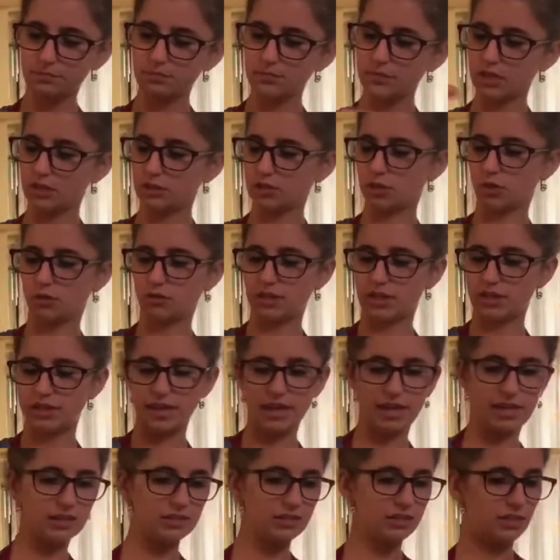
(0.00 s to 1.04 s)
So the
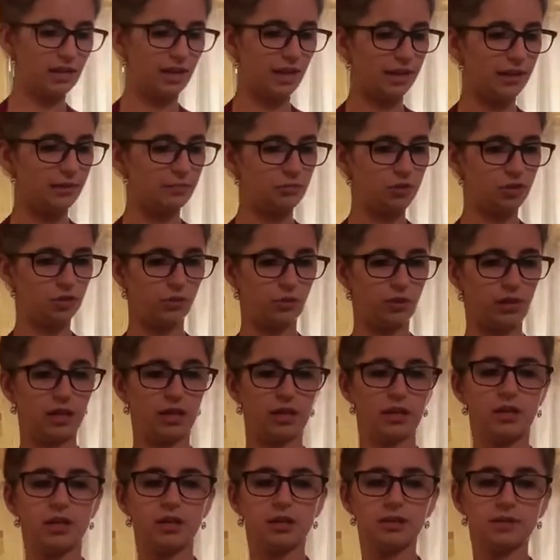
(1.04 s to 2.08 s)
next I am doing,
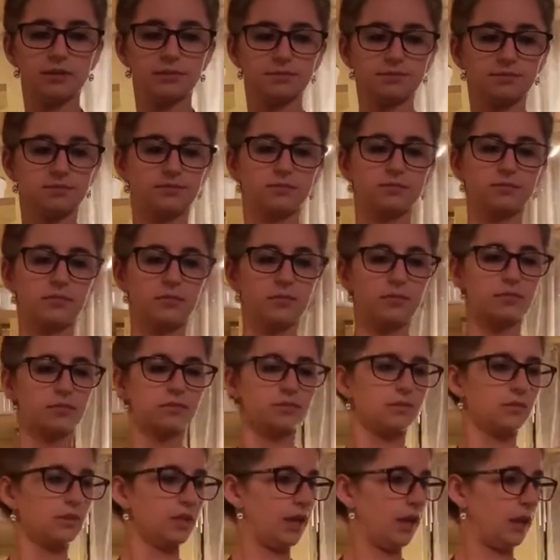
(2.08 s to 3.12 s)

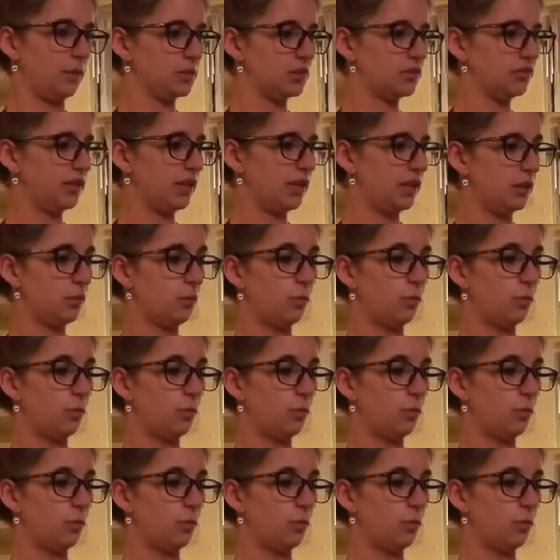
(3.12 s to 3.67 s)
how much vanilla?